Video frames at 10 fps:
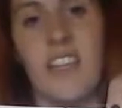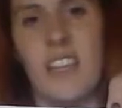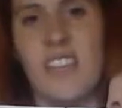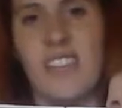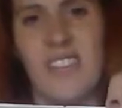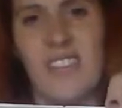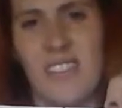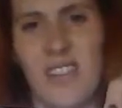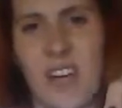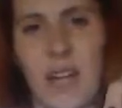It looks
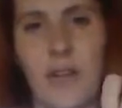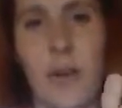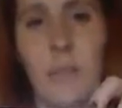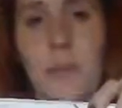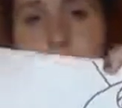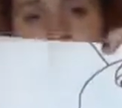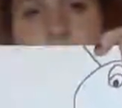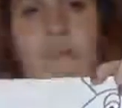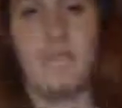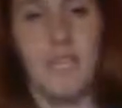still kind of creepy,
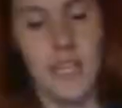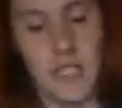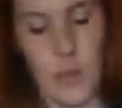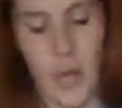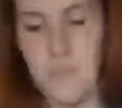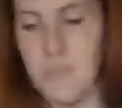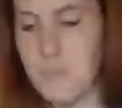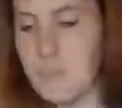but that's okay.